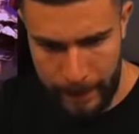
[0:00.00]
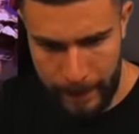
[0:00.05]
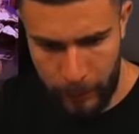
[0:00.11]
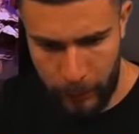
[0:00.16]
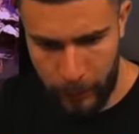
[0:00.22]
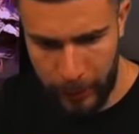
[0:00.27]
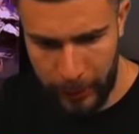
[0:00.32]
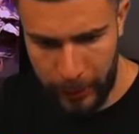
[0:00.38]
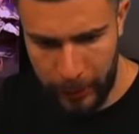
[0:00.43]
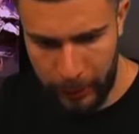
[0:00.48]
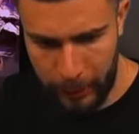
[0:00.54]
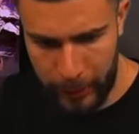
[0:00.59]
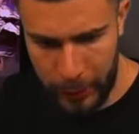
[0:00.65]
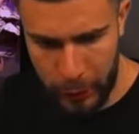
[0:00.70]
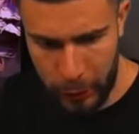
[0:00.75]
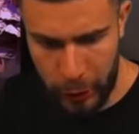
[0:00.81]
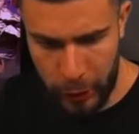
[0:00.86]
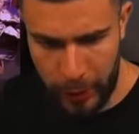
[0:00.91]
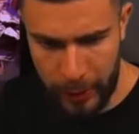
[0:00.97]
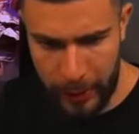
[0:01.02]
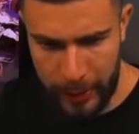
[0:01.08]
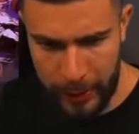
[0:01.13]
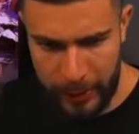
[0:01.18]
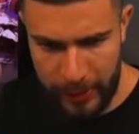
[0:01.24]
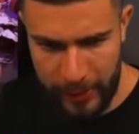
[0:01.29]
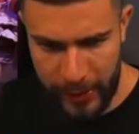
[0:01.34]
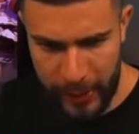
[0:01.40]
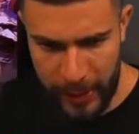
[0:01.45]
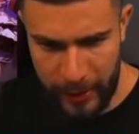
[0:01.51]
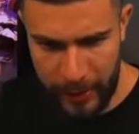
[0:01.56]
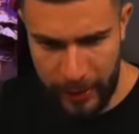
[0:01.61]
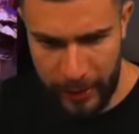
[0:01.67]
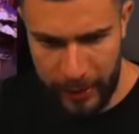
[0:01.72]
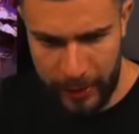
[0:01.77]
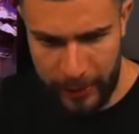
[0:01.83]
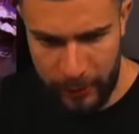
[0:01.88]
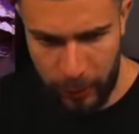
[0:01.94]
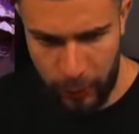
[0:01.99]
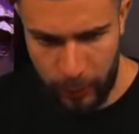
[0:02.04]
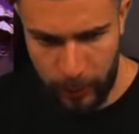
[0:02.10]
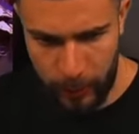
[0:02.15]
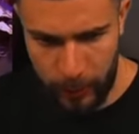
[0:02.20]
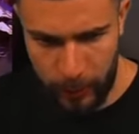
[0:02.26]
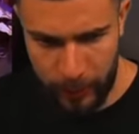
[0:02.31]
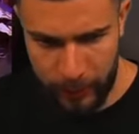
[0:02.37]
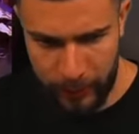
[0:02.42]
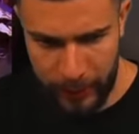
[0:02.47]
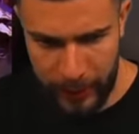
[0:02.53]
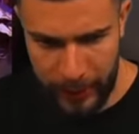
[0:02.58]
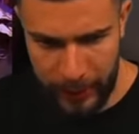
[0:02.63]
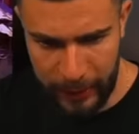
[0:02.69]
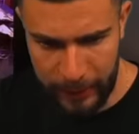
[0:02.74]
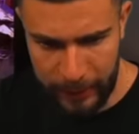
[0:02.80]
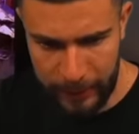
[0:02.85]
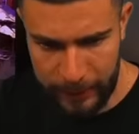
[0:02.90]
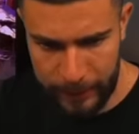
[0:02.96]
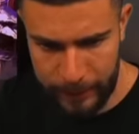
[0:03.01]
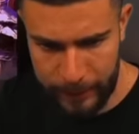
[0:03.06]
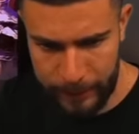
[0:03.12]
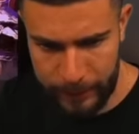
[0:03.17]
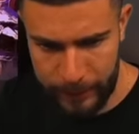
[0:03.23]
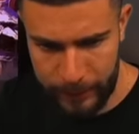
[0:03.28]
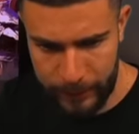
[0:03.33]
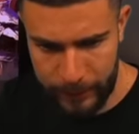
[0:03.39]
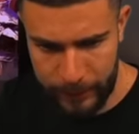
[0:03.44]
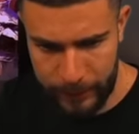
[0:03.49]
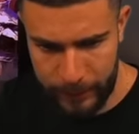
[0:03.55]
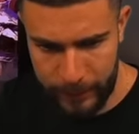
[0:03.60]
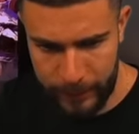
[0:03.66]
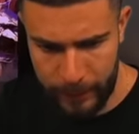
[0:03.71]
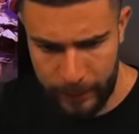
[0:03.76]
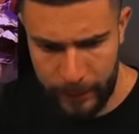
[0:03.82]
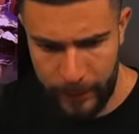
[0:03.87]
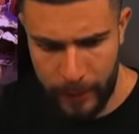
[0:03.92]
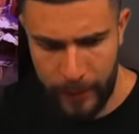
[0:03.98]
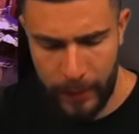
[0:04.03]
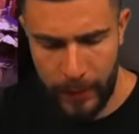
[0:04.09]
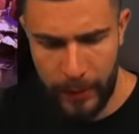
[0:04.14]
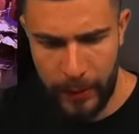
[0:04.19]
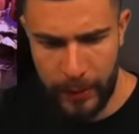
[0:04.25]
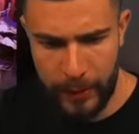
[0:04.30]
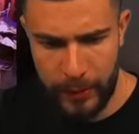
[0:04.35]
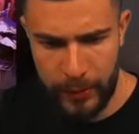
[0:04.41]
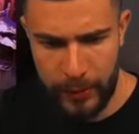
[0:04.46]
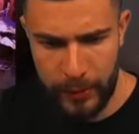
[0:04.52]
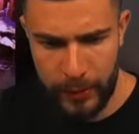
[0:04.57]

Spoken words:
we're gonna reach insanely super profit land. Nice.